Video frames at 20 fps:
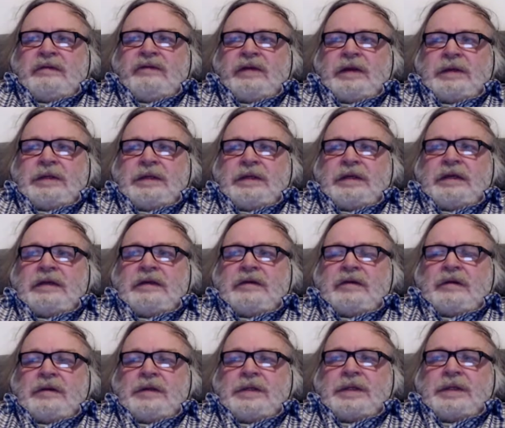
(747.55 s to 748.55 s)
In fact,
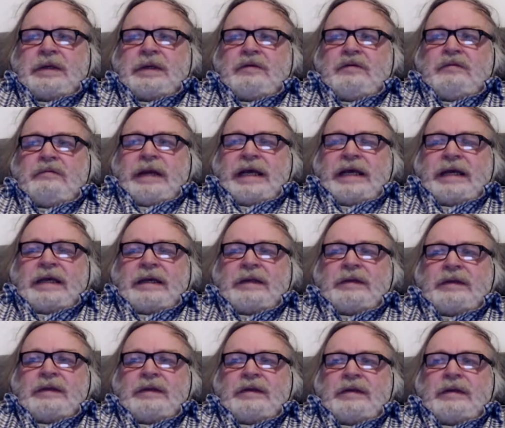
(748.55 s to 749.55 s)
it got so
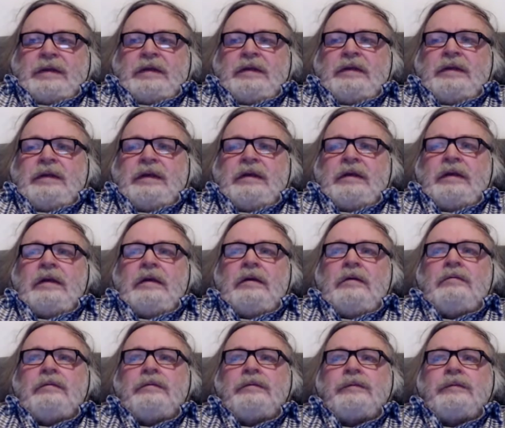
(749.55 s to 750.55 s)
bad that in the
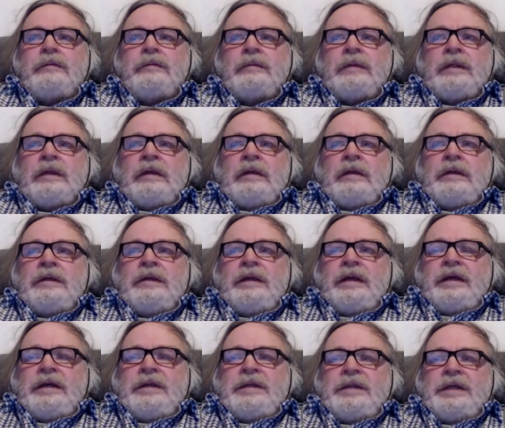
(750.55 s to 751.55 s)

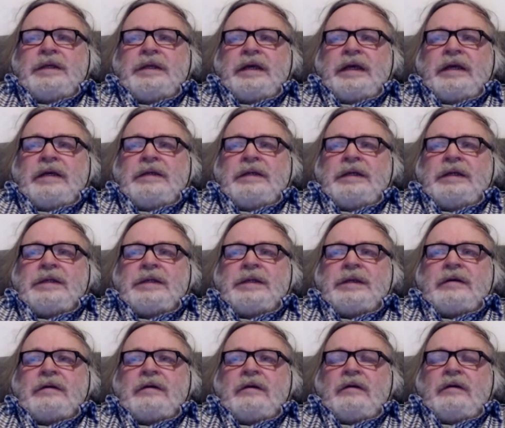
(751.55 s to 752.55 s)

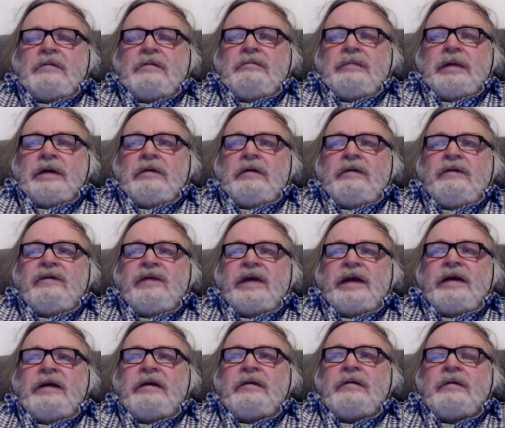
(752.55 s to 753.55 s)
1880s, the Colombo
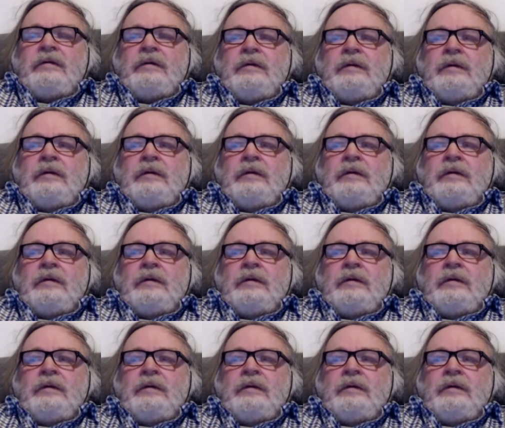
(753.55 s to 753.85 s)
affair